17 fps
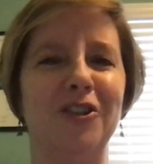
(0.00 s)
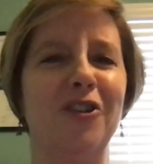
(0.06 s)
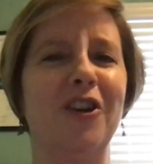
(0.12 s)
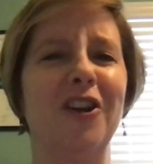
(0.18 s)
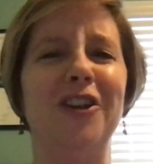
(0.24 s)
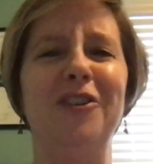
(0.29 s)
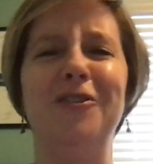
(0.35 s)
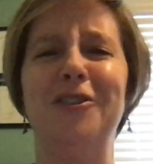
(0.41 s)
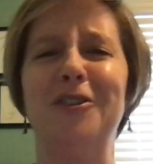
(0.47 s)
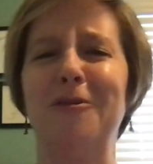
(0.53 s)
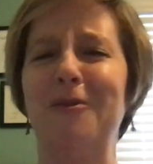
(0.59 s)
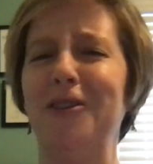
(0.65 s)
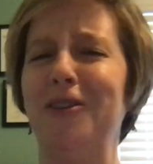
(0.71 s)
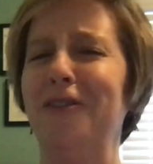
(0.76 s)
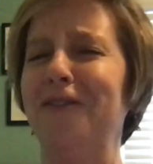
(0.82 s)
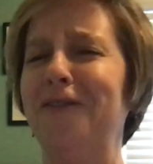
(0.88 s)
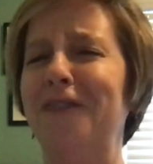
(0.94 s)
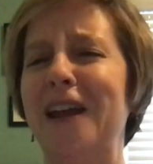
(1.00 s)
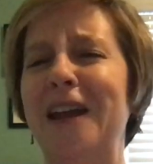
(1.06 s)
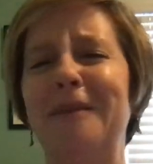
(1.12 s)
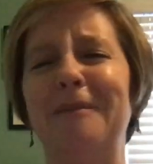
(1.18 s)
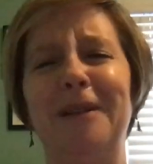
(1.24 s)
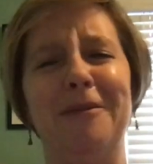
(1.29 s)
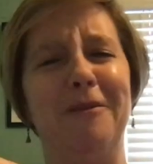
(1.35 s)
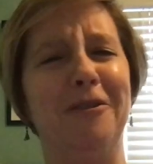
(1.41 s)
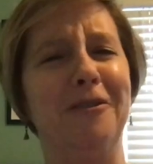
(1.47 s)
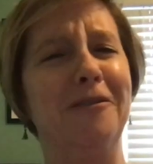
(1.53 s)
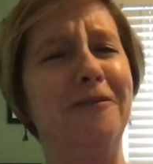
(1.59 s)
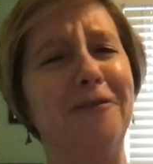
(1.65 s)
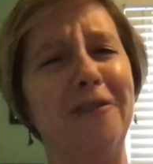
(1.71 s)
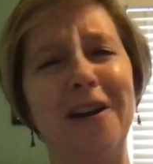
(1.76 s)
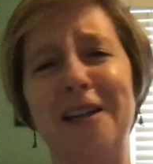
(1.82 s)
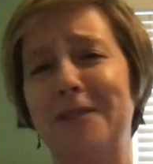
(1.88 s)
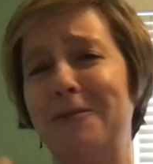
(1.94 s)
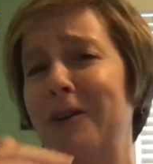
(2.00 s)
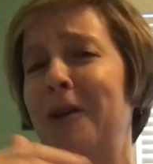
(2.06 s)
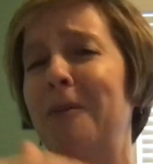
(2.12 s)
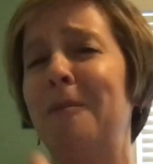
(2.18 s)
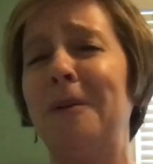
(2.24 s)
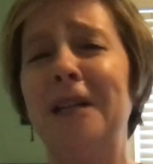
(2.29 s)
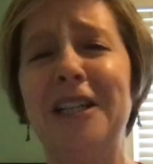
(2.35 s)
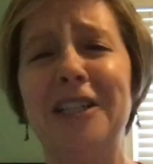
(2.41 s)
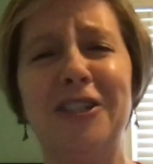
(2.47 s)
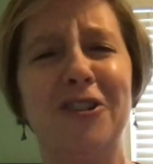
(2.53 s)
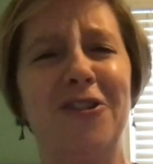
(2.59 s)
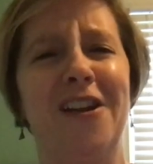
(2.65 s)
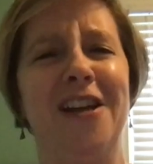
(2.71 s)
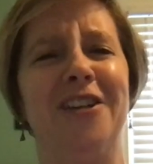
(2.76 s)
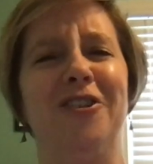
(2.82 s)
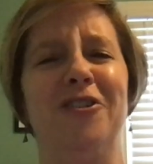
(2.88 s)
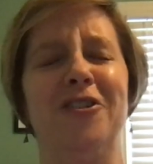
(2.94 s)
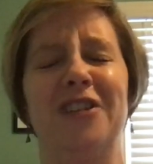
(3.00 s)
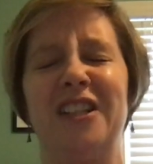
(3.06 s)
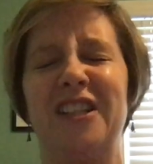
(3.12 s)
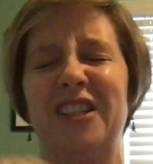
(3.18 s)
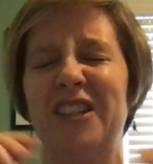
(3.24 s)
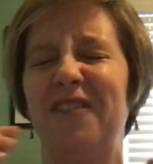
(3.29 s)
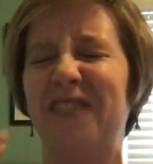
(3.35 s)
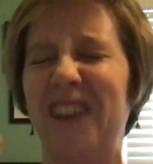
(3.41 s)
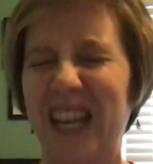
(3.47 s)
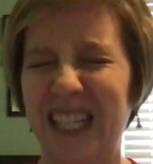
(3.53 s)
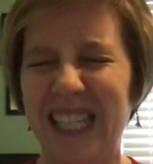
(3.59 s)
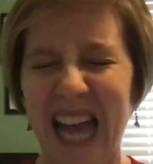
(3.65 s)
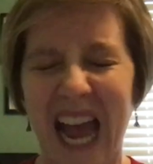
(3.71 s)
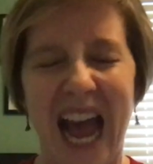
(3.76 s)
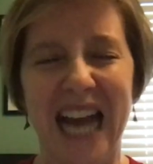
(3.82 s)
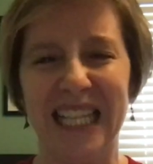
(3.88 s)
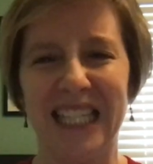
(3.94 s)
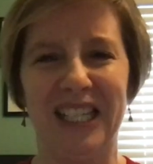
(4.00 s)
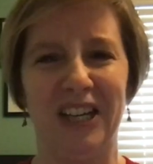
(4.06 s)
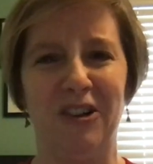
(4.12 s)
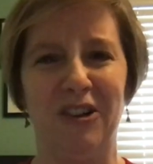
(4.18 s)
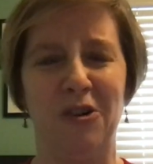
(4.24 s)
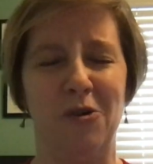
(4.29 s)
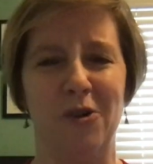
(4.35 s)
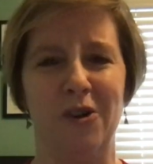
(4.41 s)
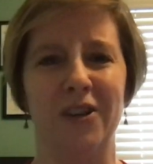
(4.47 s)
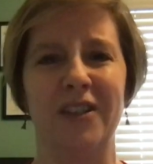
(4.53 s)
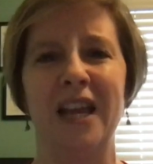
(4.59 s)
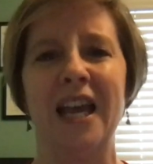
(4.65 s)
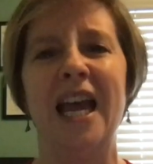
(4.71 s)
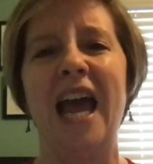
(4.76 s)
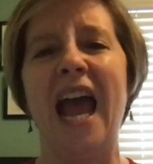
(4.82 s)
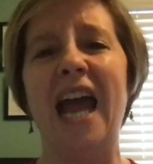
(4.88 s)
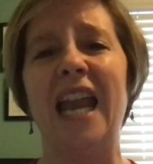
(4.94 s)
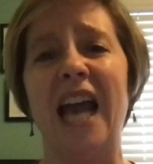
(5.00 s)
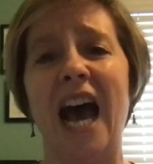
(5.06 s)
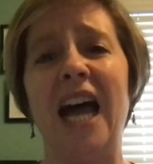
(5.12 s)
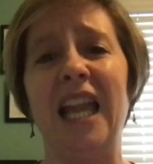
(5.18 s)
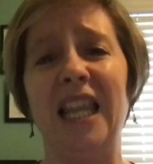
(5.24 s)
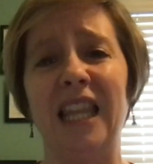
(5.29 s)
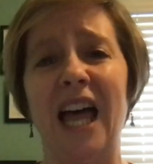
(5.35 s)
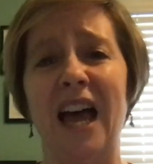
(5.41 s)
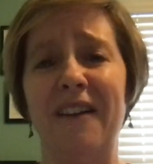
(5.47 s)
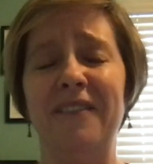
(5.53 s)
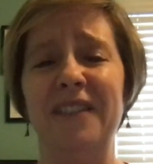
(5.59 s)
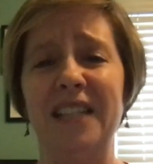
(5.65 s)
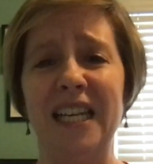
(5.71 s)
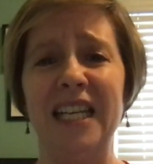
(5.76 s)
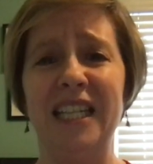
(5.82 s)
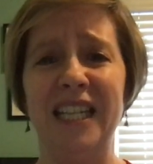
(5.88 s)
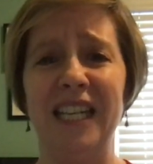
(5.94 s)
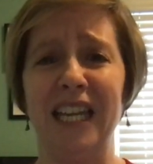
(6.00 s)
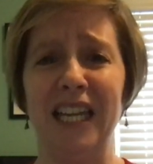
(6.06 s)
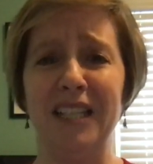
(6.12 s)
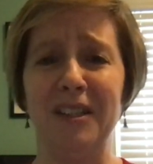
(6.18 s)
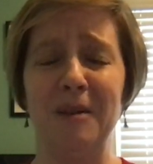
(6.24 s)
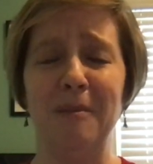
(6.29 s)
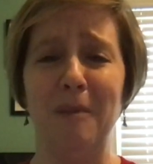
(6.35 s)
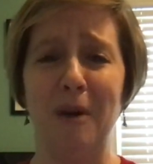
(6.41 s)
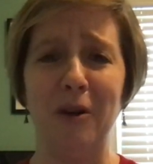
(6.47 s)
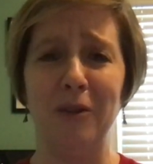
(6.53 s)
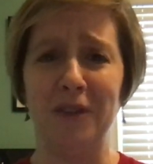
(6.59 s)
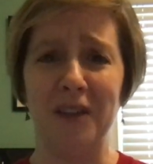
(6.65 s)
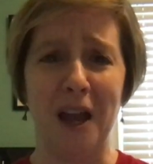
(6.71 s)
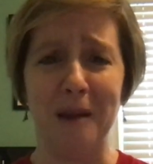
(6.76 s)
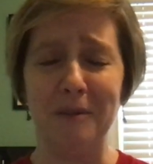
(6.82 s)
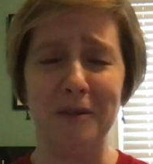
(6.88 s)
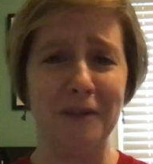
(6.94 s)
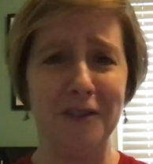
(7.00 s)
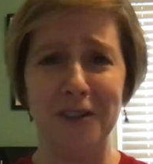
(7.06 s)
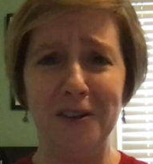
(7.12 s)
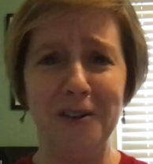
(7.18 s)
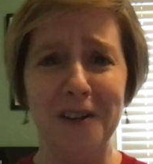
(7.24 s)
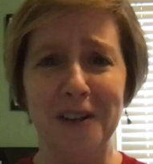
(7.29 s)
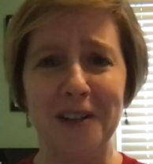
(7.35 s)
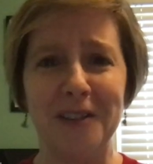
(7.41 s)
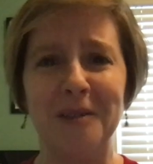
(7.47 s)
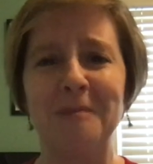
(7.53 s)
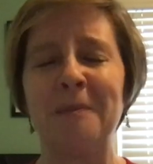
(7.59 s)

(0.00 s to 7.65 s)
You're going to use it with your family, with your friends, with complete strangers. It's a fantastic course, and I love teaching it to both types of students.